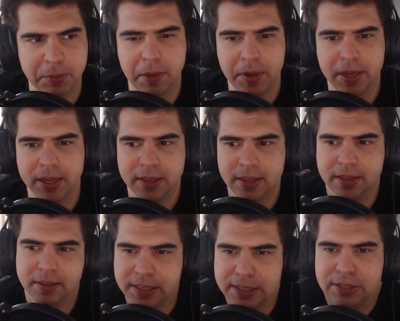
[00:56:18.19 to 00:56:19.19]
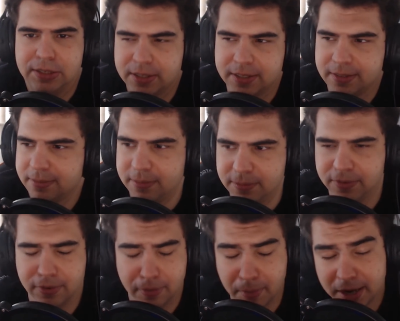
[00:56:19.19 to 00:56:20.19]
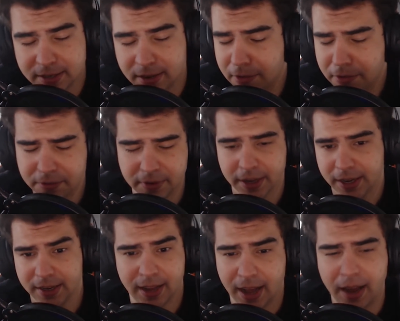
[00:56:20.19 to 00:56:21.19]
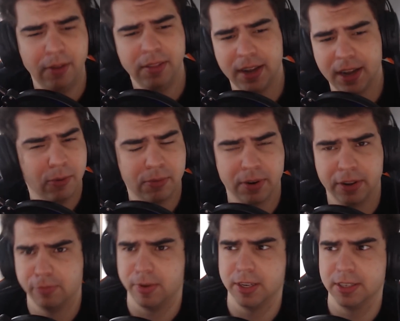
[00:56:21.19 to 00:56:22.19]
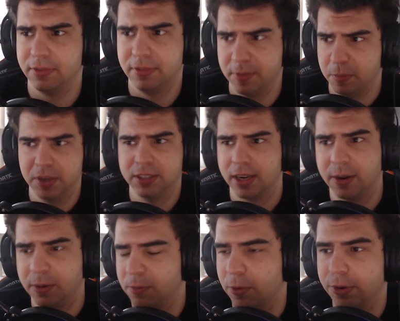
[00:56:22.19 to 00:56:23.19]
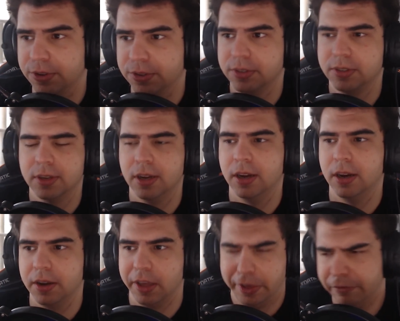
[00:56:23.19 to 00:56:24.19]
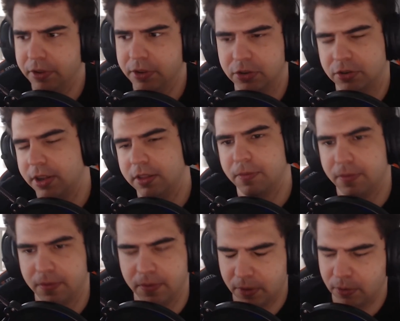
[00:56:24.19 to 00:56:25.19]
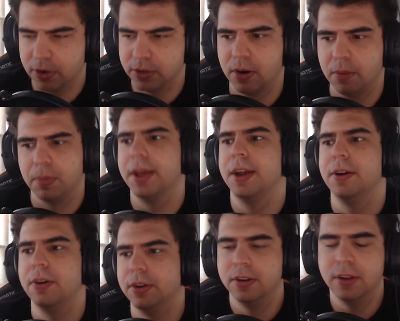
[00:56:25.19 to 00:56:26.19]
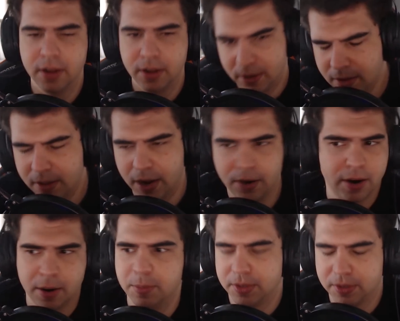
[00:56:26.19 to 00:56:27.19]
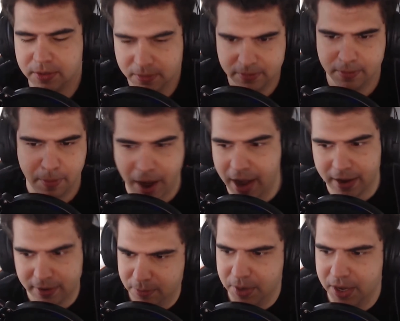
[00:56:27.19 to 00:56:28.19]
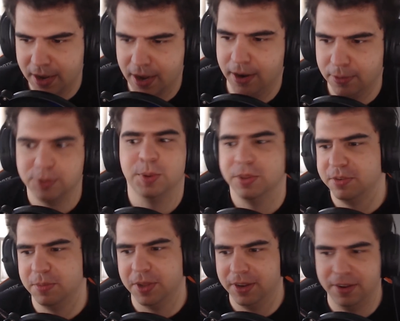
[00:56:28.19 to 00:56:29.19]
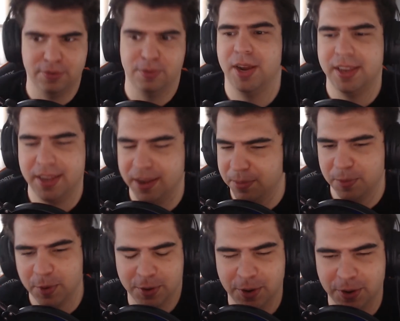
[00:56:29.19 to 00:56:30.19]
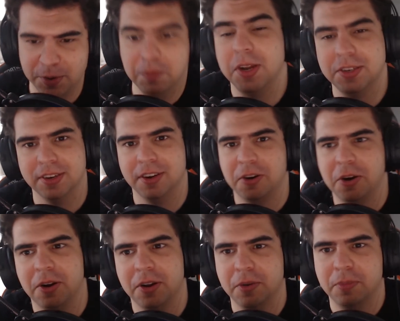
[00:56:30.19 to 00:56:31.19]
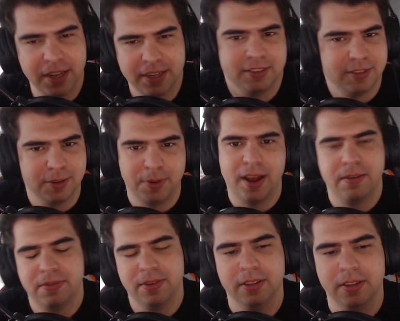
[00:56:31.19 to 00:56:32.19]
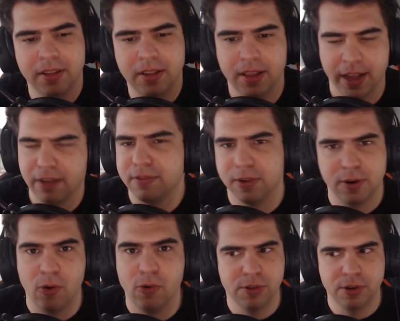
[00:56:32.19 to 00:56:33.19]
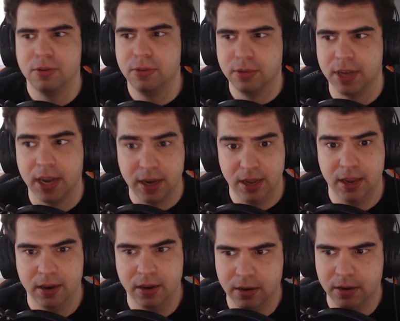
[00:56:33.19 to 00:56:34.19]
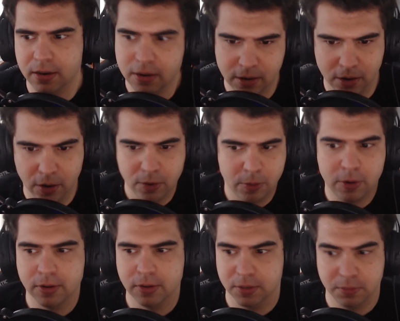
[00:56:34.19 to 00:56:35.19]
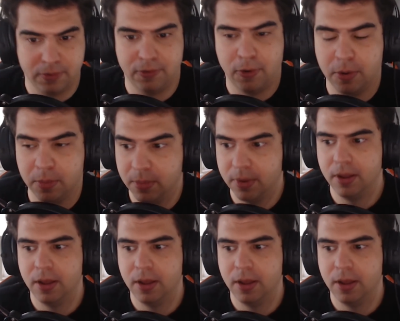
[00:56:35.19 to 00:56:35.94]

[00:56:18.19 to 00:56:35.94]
Maybe it's just, for myself, like, I don't think I would forgive myself missing out on Worlds, given the strength of the roster I'm playing on. And here it comes back to me taking responsibility for my team and whatnot. You mentioned it earlier, but that's just the way I feel. Like, I've got all the tools I need to go to Worlds and perform.